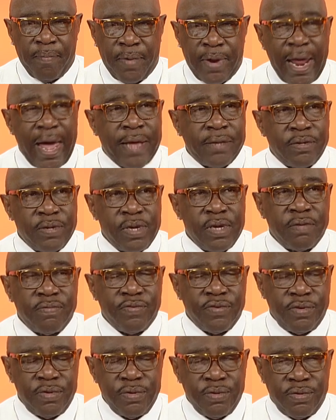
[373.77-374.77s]
glad to
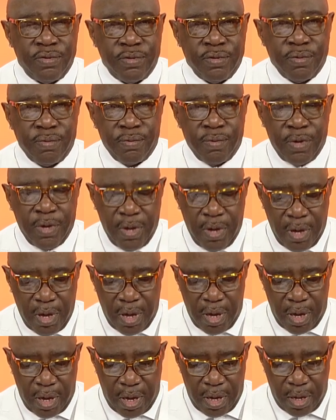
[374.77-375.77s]
introduce you
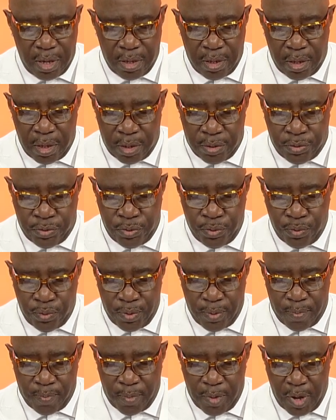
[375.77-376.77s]
to
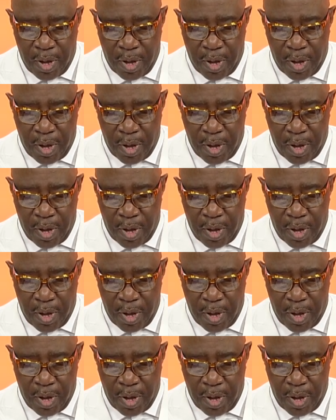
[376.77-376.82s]
him.